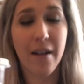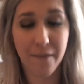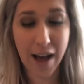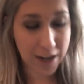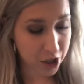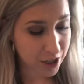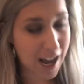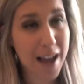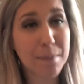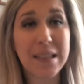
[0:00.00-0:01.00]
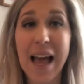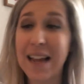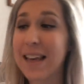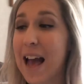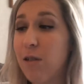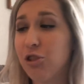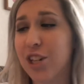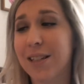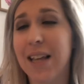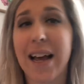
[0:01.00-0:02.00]
find your dimes, and count
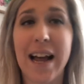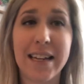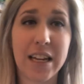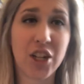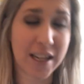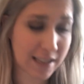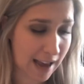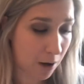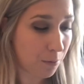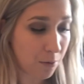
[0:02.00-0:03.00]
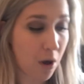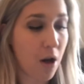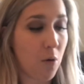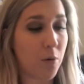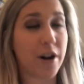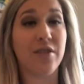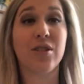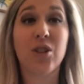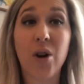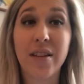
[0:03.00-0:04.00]
just like I did just now, where you
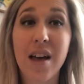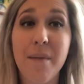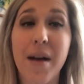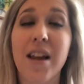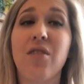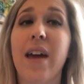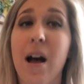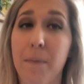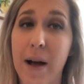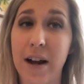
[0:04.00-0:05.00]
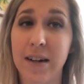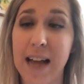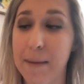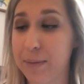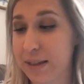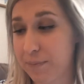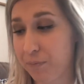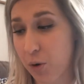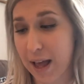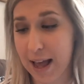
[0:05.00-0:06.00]
sort them and you count by your dimes.
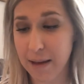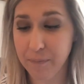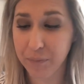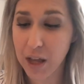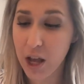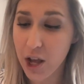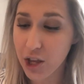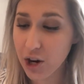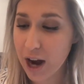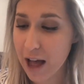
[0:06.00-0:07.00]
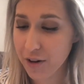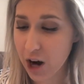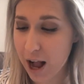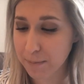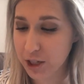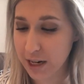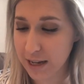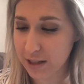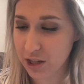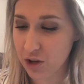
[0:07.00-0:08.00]
Okay. Your other option
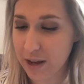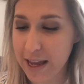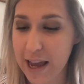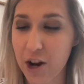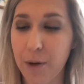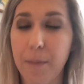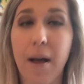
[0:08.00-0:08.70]
is that you can get your,